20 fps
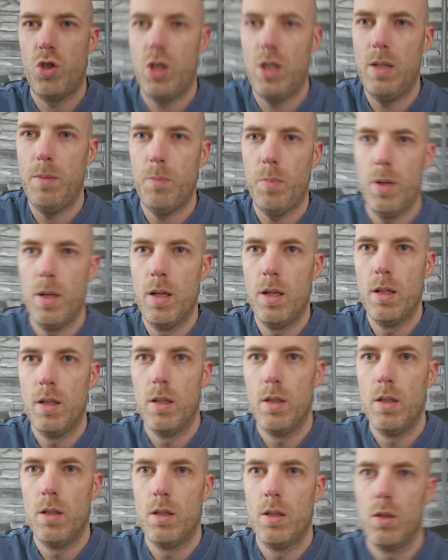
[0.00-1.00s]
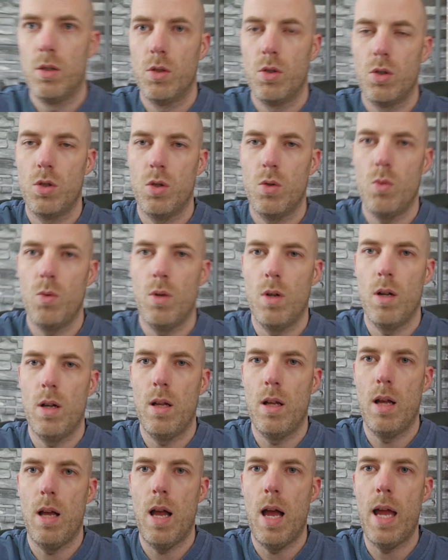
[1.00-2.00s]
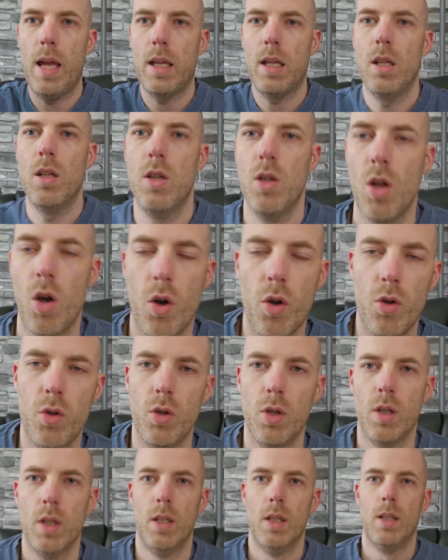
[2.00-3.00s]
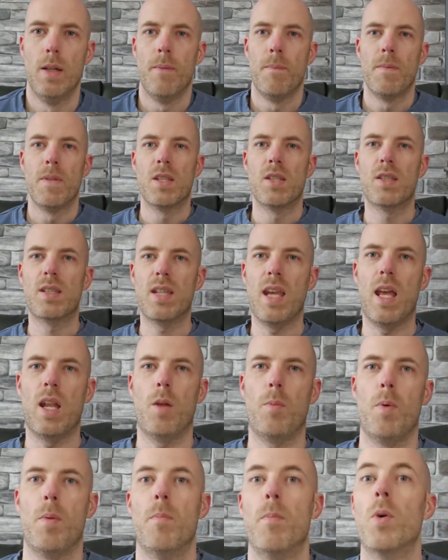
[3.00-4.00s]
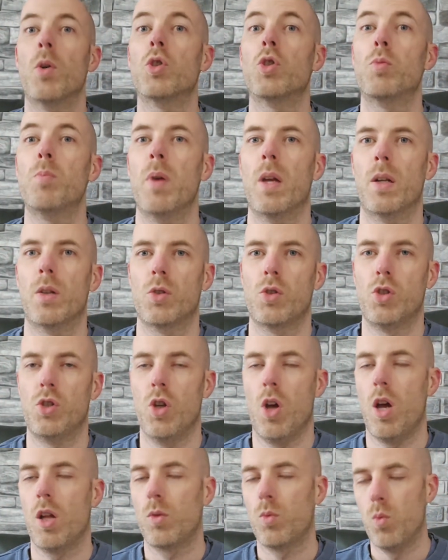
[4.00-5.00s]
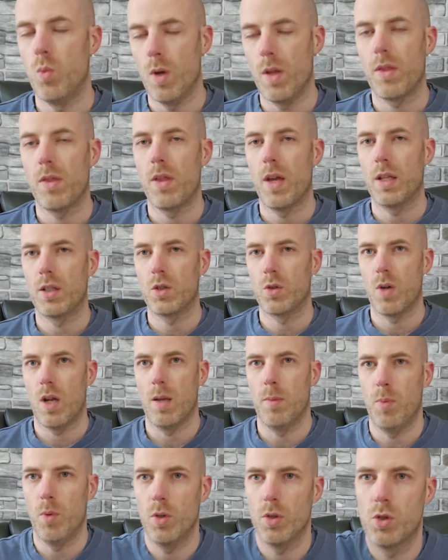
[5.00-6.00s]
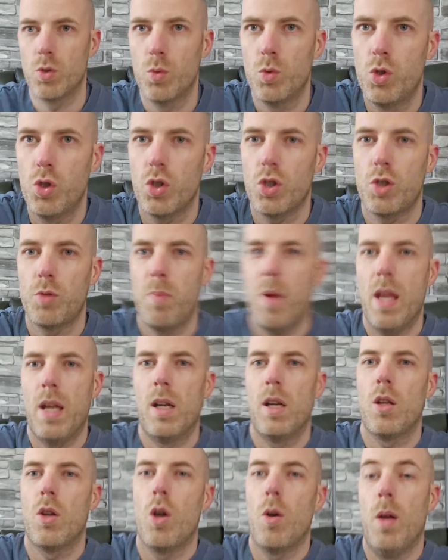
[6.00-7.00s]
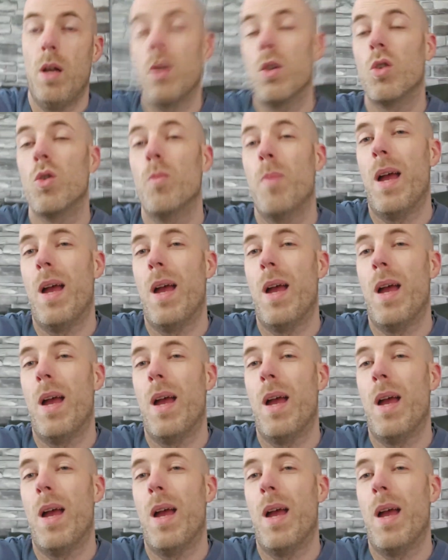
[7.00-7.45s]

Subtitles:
cheap. So I can now set up a much better shot with that tripod. So just spending a couple, I'm gonna go